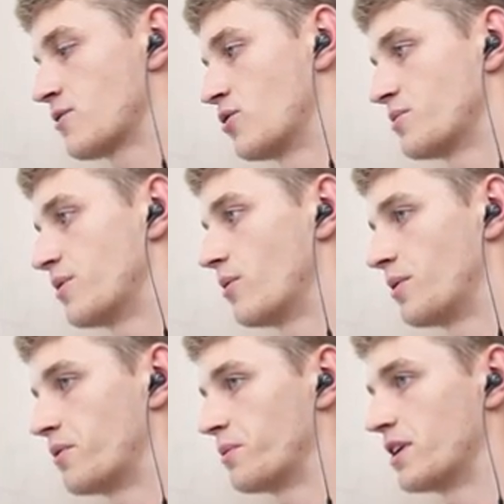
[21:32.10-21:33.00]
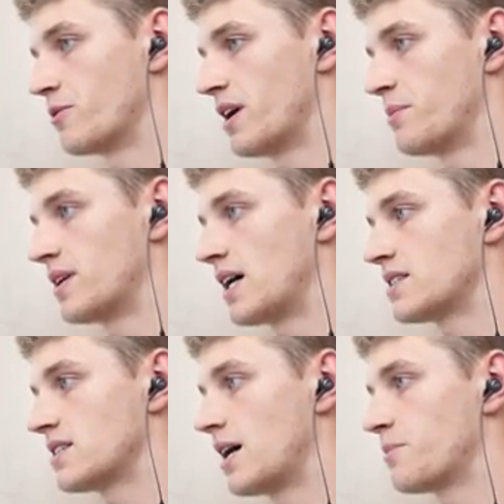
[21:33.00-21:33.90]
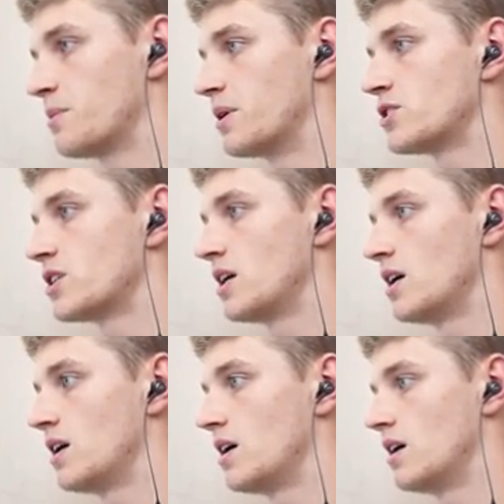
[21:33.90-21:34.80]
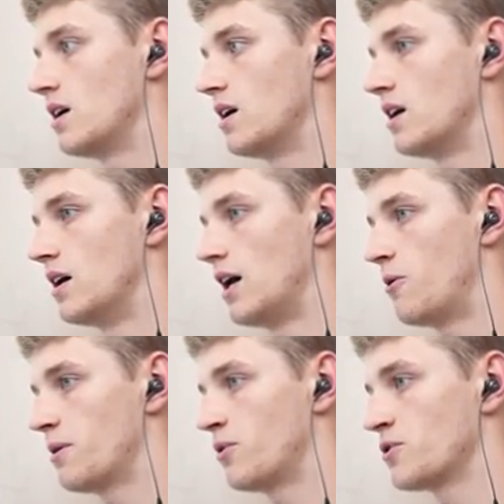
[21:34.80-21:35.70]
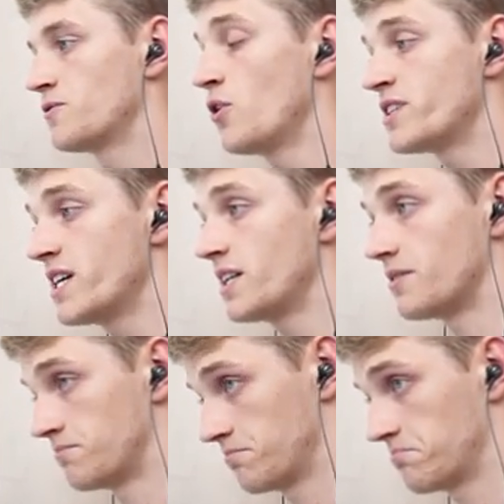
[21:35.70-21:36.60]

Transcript: Of course, we're already 1 minute away, but that's that pretty much. How many points? 13.